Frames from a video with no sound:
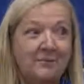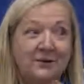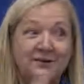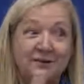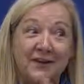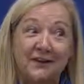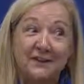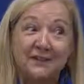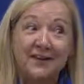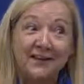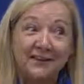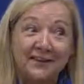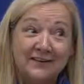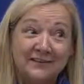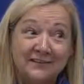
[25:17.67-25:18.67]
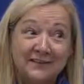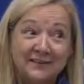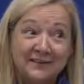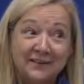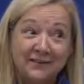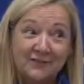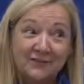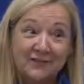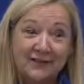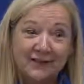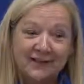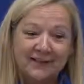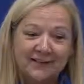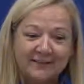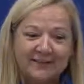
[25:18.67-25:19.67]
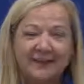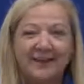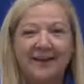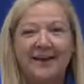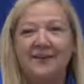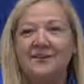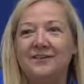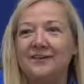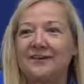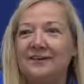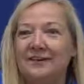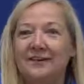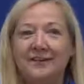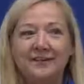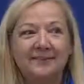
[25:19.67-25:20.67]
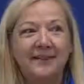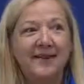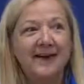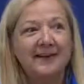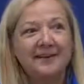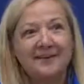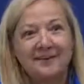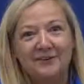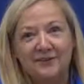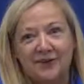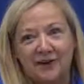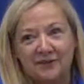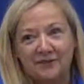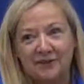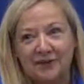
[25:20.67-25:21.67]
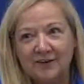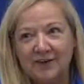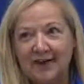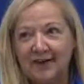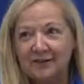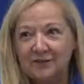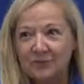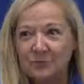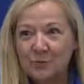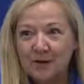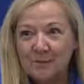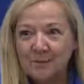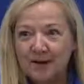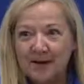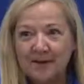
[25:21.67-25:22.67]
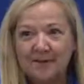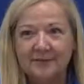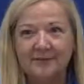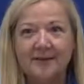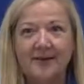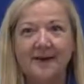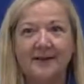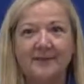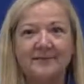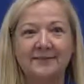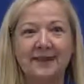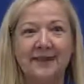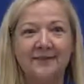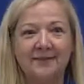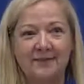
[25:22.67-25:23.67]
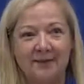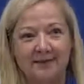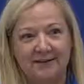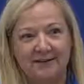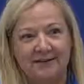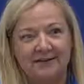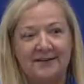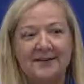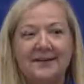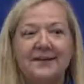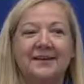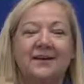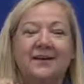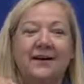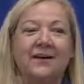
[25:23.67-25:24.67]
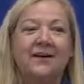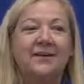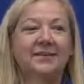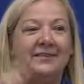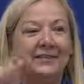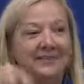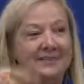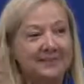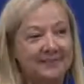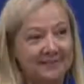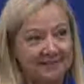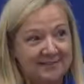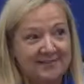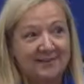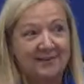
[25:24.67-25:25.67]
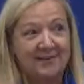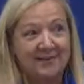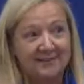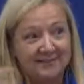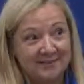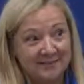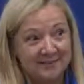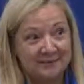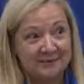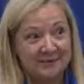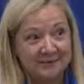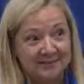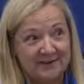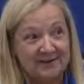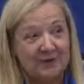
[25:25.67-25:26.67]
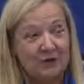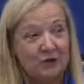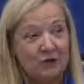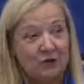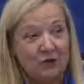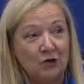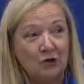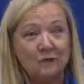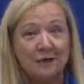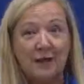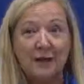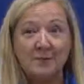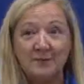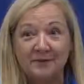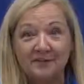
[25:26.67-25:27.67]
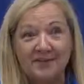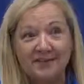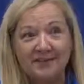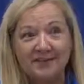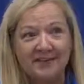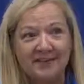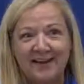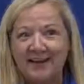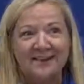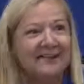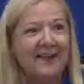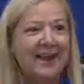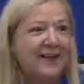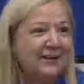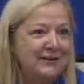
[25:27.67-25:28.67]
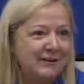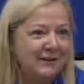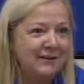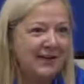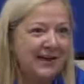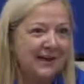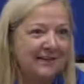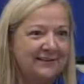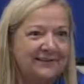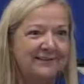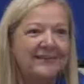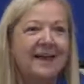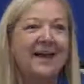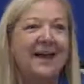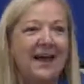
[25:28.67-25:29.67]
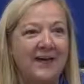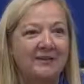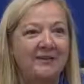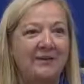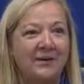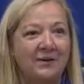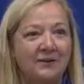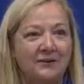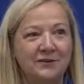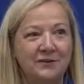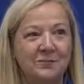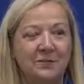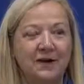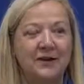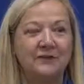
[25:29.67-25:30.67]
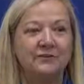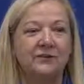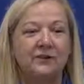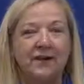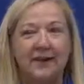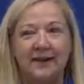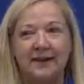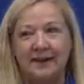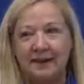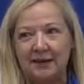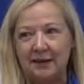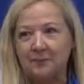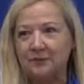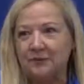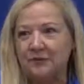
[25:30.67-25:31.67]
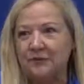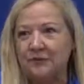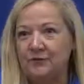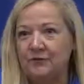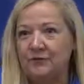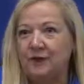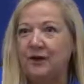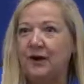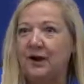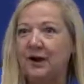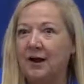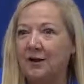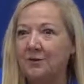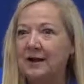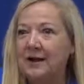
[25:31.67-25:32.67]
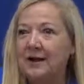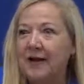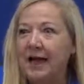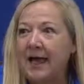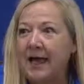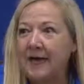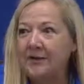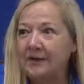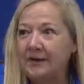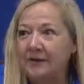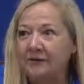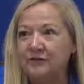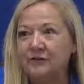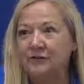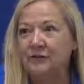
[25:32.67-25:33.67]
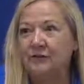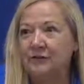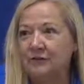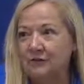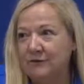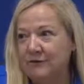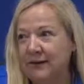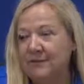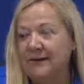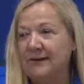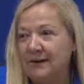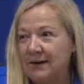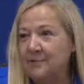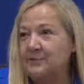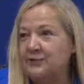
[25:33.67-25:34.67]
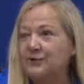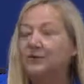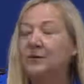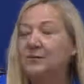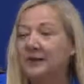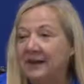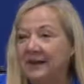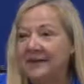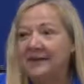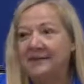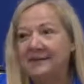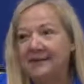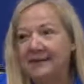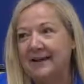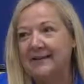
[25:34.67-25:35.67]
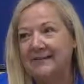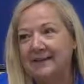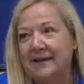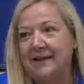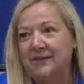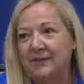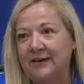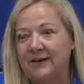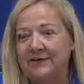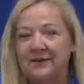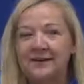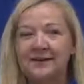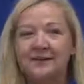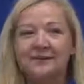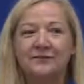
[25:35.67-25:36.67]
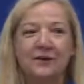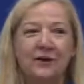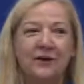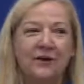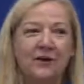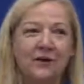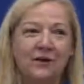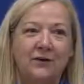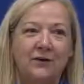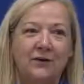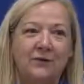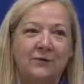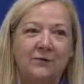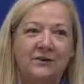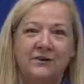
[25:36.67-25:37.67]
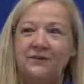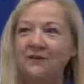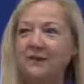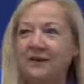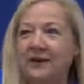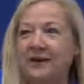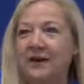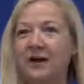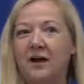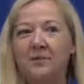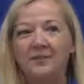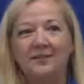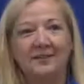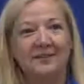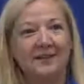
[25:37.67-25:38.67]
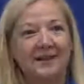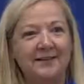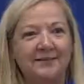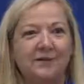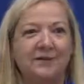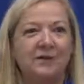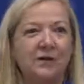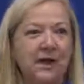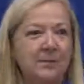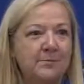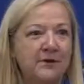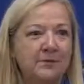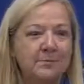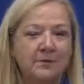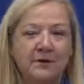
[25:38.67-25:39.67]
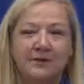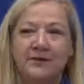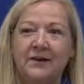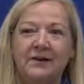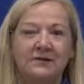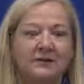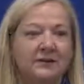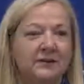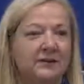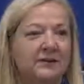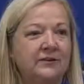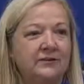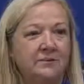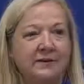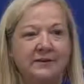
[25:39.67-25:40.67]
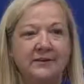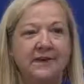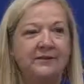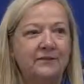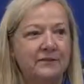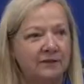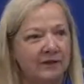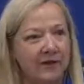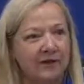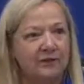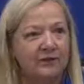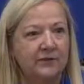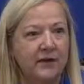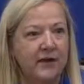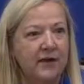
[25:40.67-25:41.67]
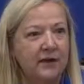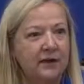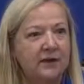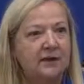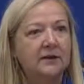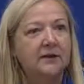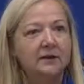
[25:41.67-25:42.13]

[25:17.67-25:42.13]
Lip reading: but you have savings sitting over there, and you can get online and you transfer that $20 out of savings. On this particular type of savings account, you can't do that. You have to go into the branch. So it kind of keeps you from keeps you from getting into that savings. So when you get home, you say, that is a crappy movie. I shouldn't have used my savings account for that.